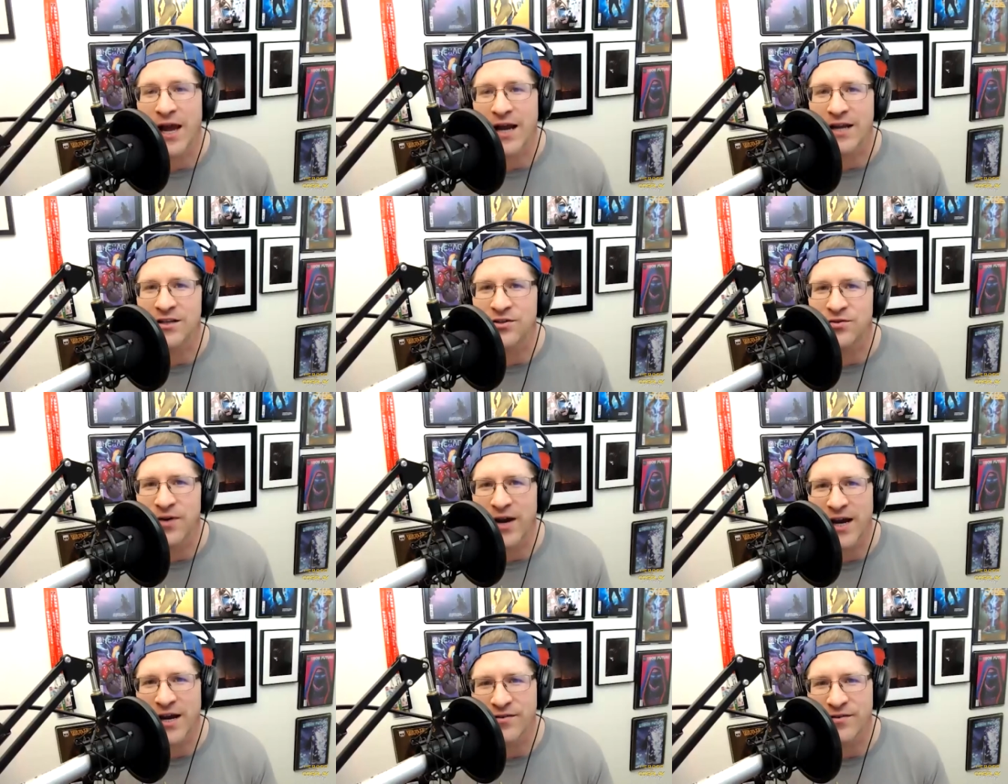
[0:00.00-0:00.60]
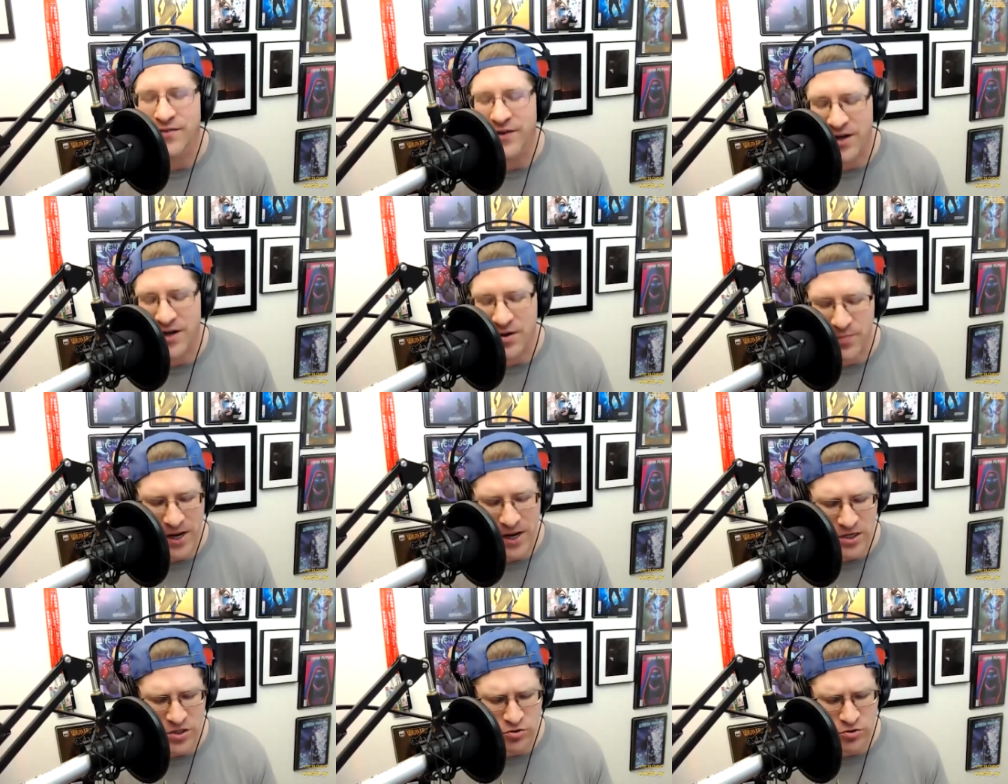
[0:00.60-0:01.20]
I do have
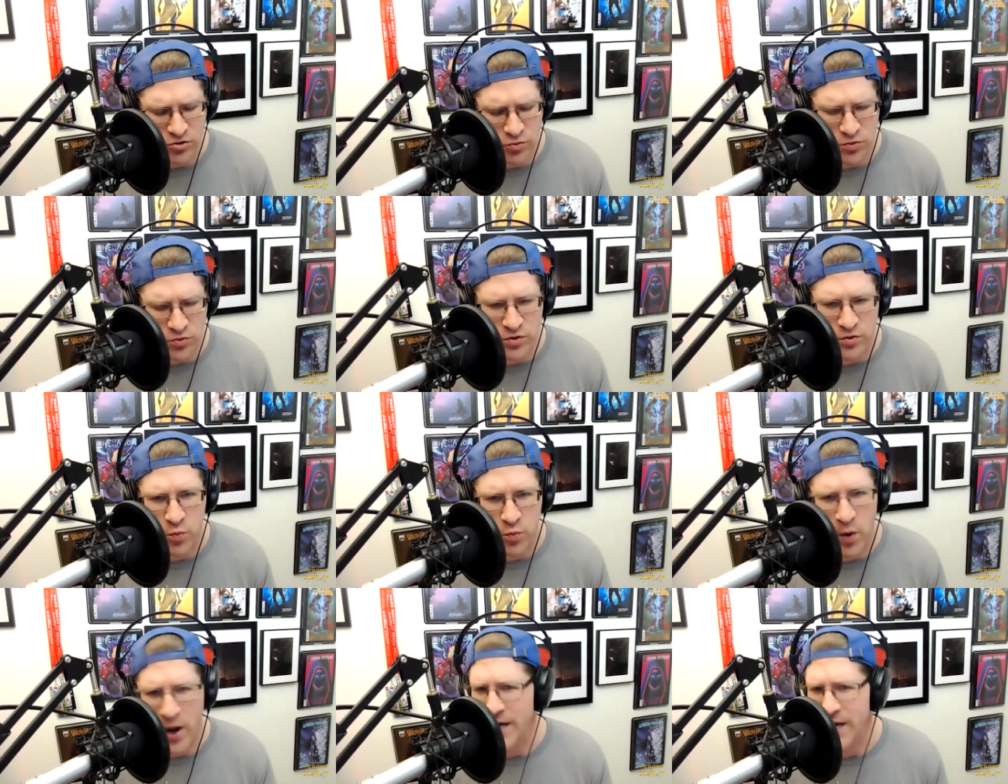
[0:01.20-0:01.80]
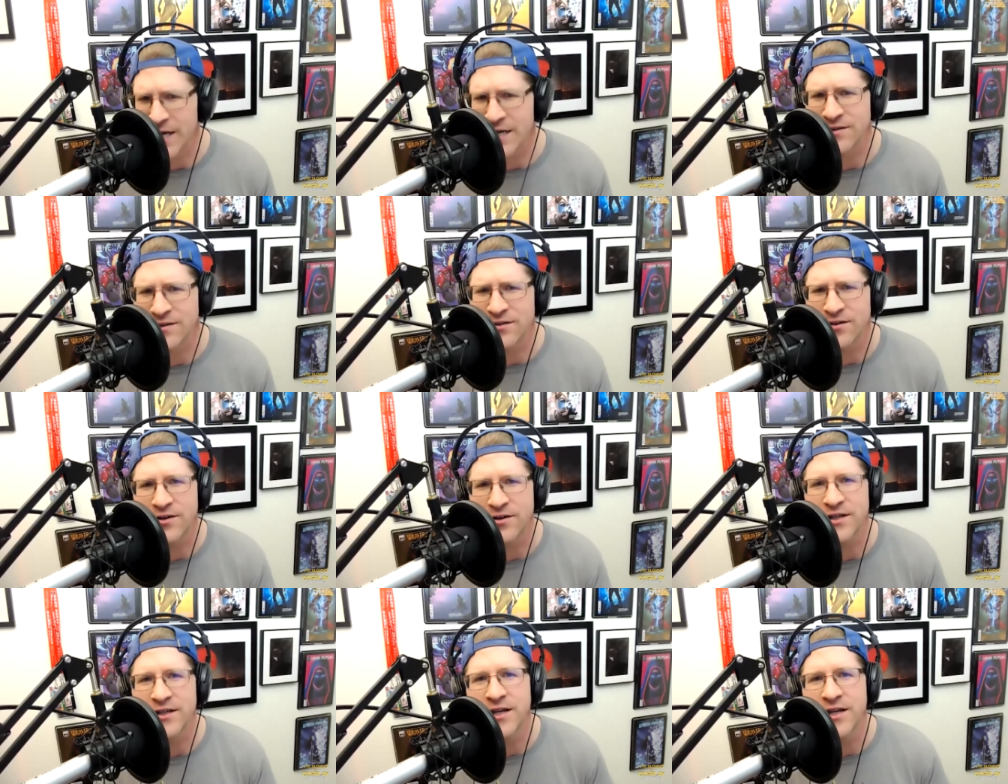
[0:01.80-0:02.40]
my usual way to get
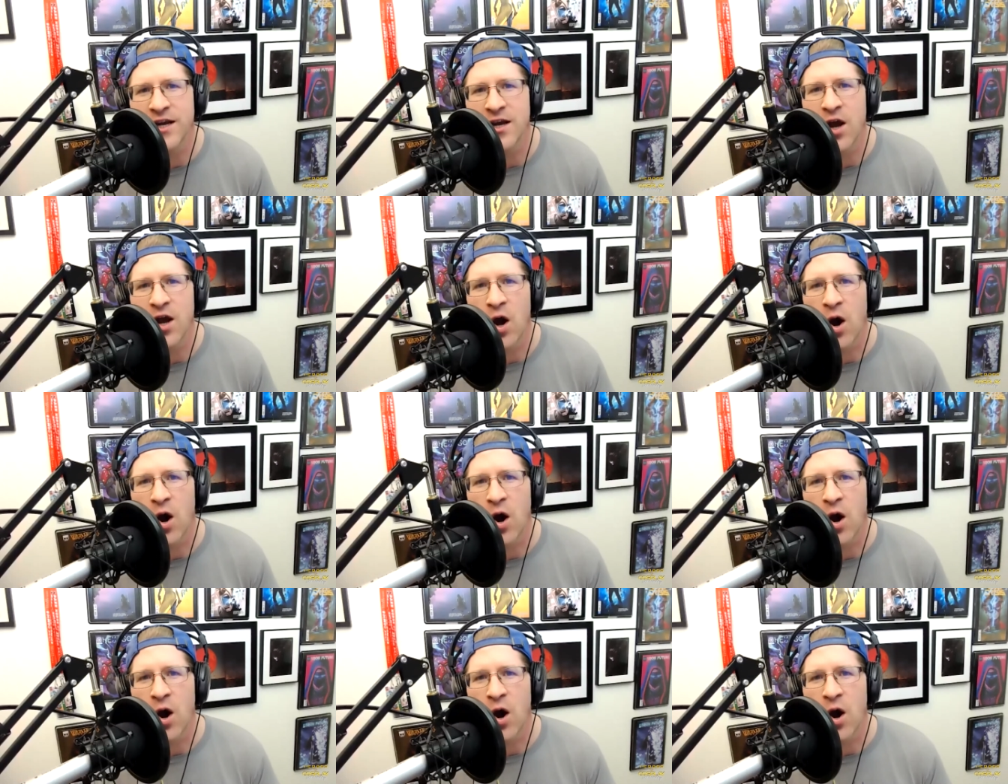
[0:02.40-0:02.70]
started.